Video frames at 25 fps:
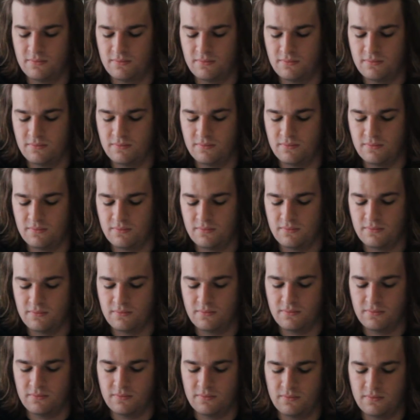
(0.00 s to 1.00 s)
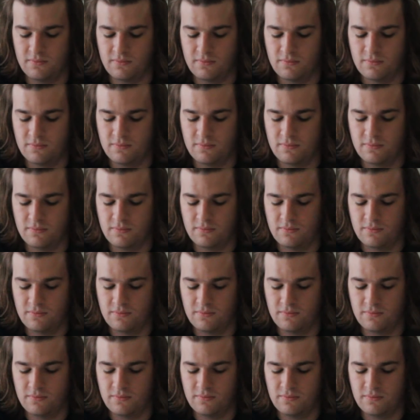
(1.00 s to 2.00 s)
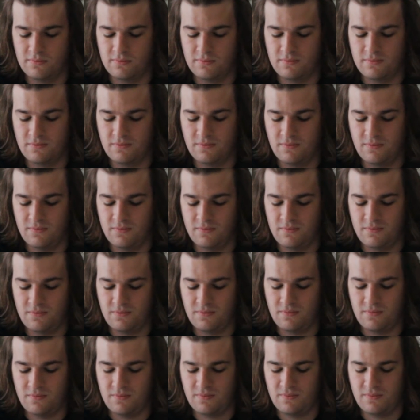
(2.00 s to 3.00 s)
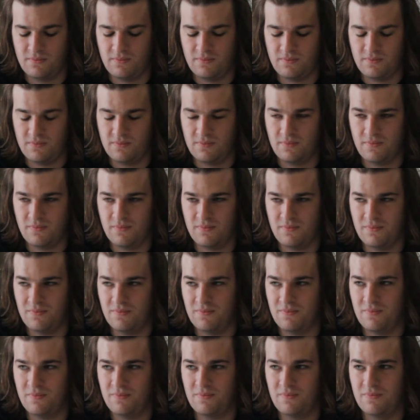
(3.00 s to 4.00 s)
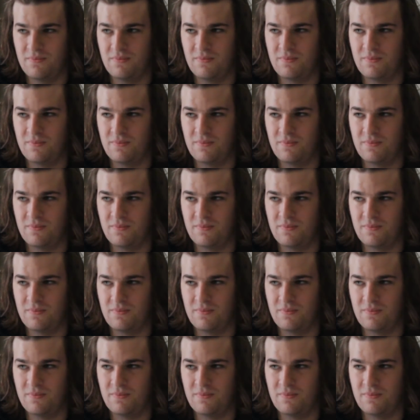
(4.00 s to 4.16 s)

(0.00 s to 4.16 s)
(silent)